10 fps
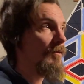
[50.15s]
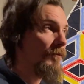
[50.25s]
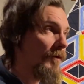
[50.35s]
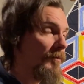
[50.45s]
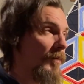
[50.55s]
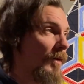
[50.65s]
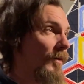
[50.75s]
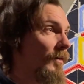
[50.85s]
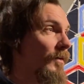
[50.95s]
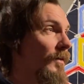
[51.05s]
Fun
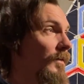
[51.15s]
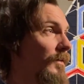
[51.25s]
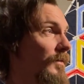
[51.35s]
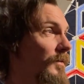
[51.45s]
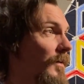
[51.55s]
part is